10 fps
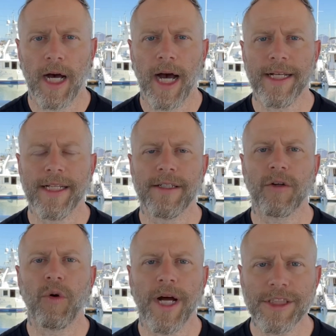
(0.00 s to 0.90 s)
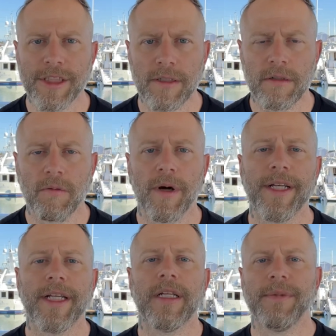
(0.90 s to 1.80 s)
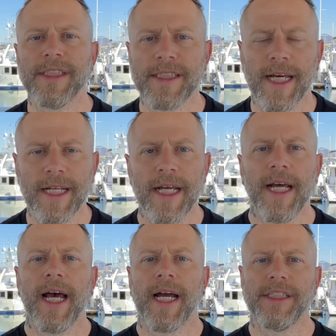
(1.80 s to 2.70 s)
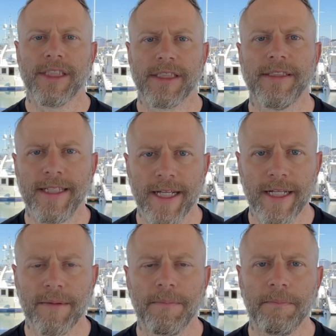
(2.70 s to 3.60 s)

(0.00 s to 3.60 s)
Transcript: I didn't question what needed to be said, I just did it,